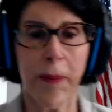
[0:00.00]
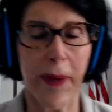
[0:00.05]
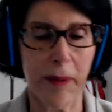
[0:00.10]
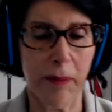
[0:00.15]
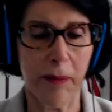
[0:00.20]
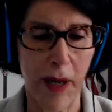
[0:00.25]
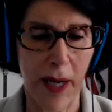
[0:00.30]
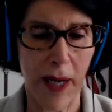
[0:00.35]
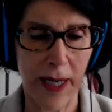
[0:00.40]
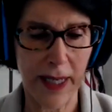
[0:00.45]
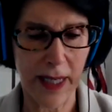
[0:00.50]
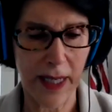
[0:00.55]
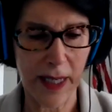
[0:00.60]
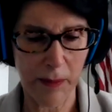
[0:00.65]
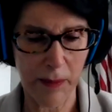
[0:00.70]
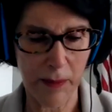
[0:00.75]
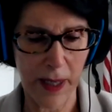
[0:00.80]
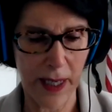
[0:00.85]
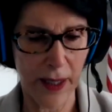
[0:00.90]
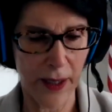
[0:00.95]
on my
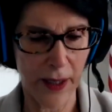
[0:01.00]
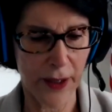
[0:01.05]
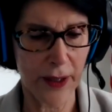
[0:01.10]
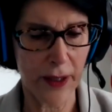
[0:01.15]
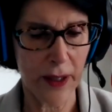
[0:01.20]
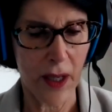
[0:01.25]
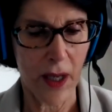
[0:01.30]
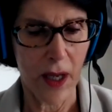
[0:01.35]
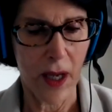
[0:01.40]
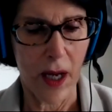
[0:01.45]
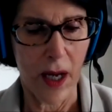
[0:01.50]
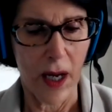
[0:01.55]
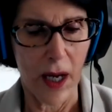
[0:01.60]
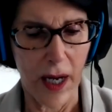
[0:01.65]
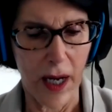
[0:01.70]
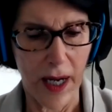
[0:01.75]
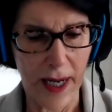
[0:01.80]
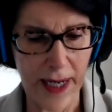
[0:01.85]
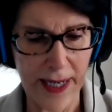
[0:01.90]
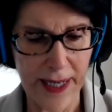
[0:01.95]
email.
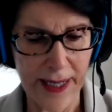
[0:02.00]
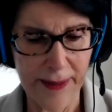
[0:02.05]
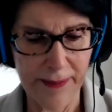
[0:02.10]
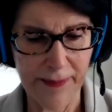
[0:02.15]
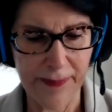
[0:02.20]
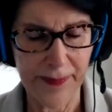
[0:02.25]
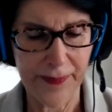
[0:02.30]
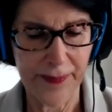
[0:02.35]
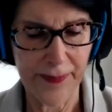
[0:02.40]
Sarah,